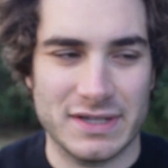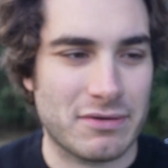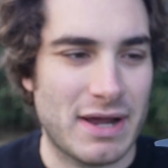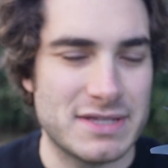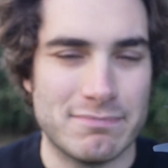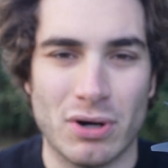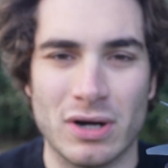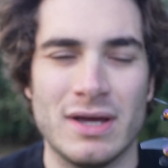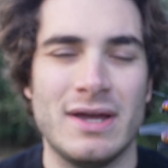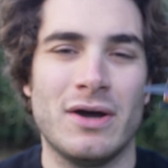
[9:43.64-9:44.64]

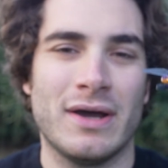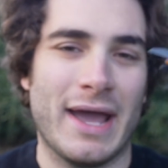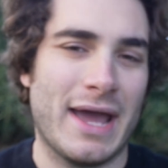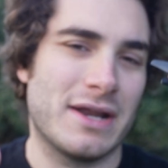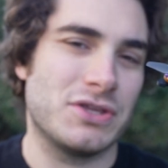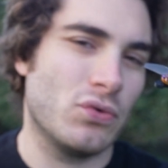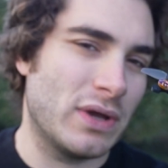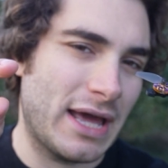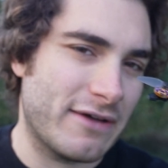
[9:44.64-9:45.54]
incredible, and you will